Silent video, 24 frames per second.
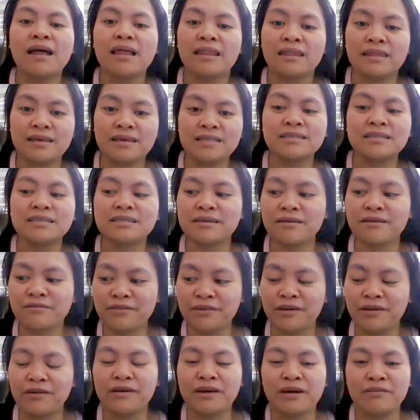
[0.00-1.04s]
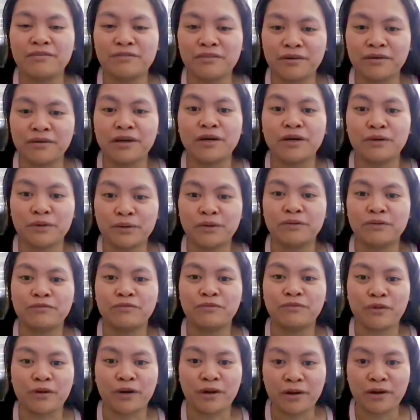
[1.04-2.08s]
this is a very, very good
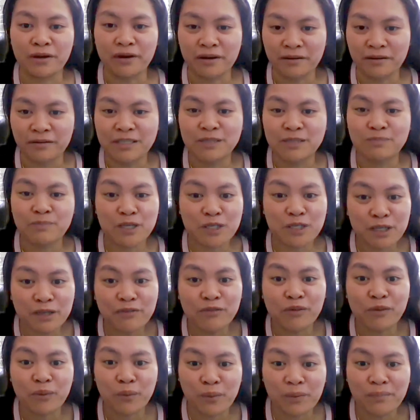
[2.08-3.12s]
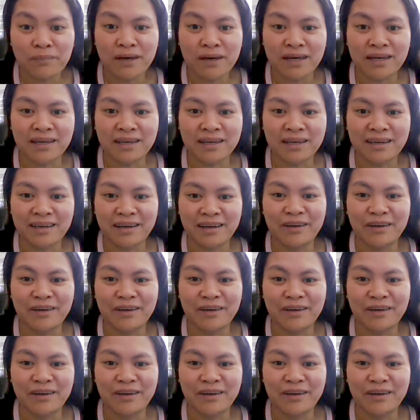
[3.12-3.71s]
for especially for women,